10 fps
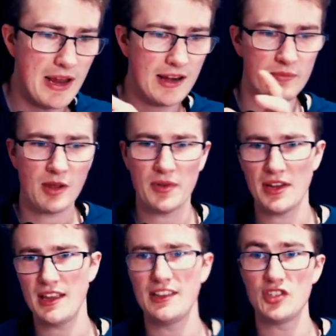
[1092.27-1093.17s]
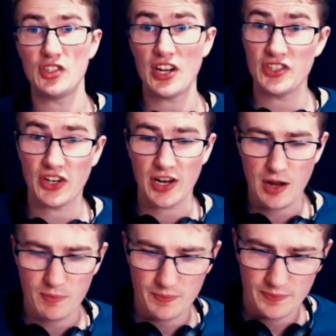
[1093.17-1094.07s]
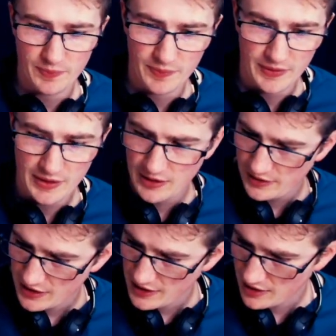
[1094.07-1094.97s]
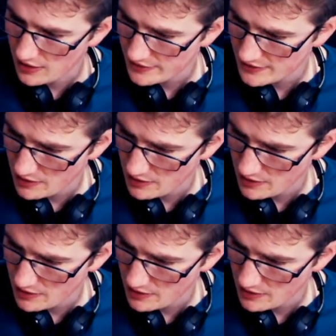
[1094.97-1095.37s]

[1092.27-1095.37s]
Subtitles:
end up coming in and changing up the kind of colors that